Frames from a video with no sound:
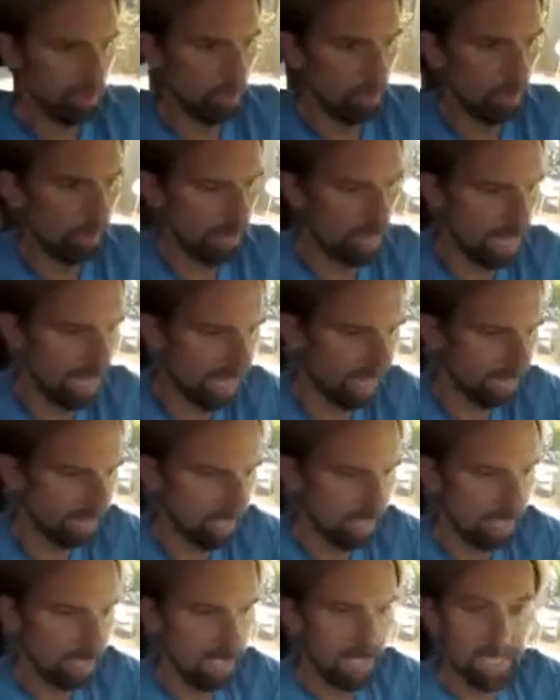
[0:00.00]
you
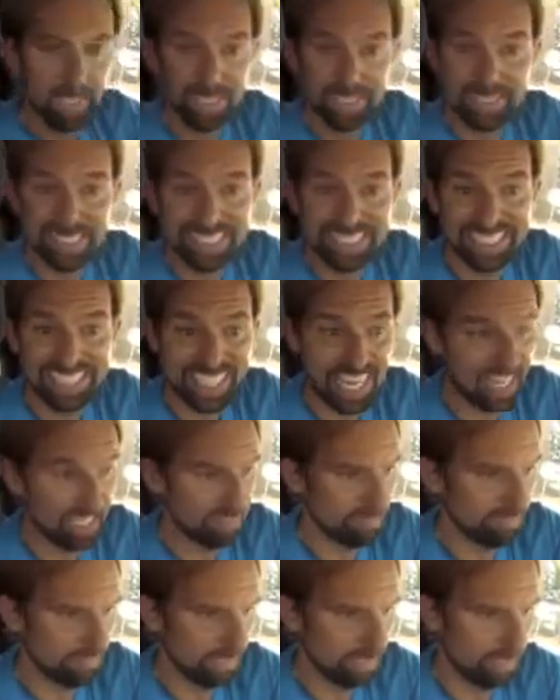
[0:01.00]
that it is
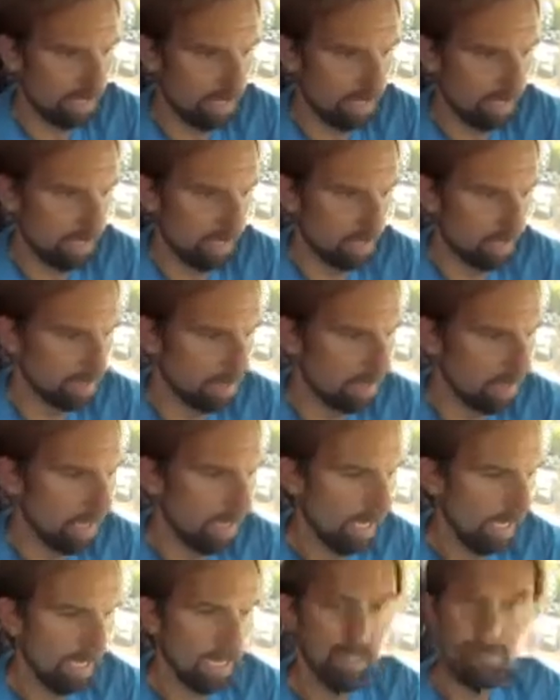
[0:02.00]
stifling in here.
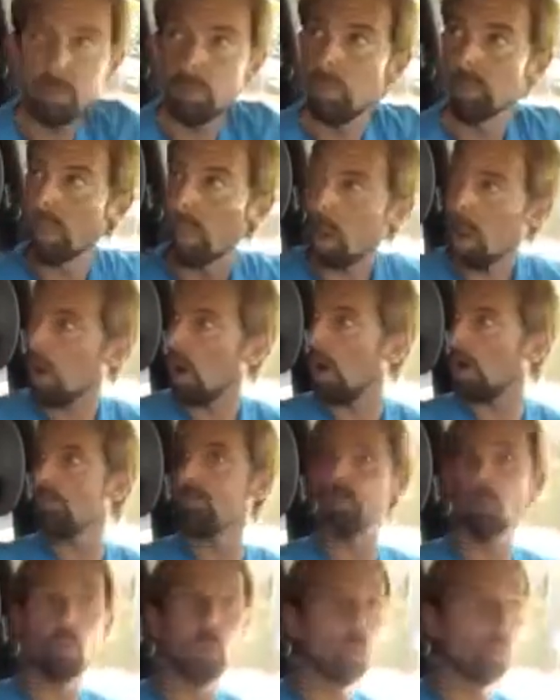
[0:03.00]
Even with
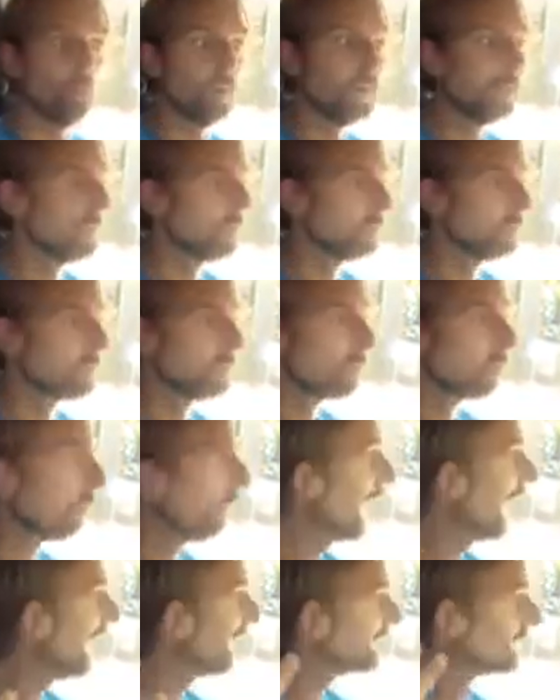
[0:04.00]
all four windows
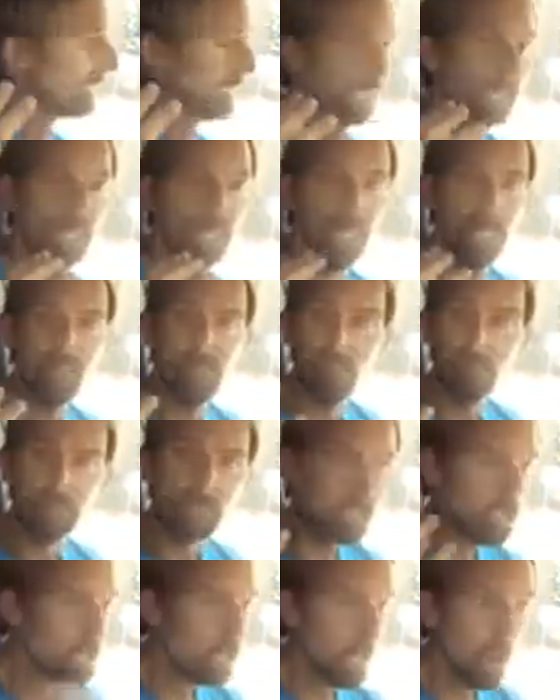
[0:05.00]
cracked,
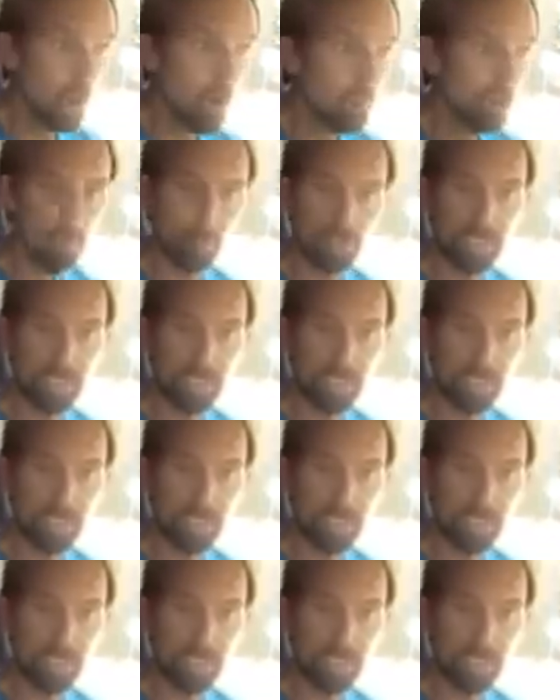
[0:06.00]
there's no